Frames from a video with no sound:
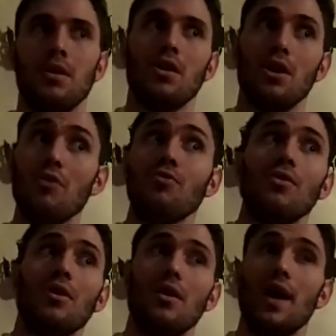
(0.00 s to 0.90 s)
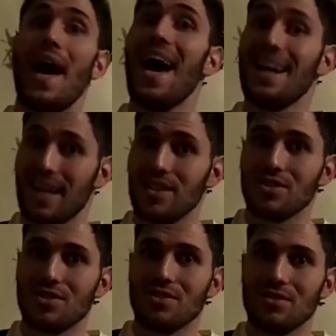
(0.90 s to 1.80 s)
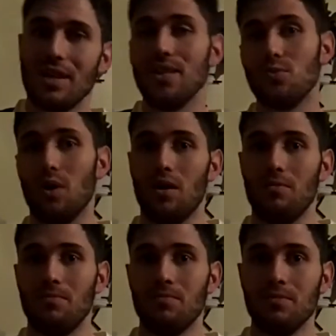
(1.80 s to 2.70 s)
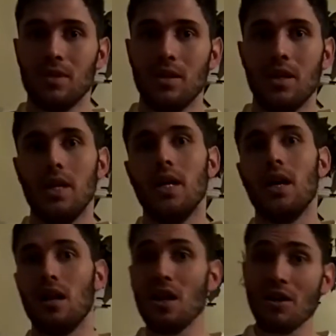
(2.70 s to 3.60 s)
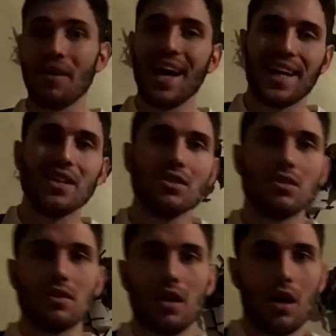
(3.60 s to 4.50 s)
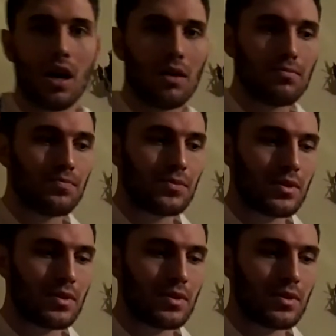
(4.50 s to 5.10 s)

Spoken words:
love addicts as well. Love addicts, oh,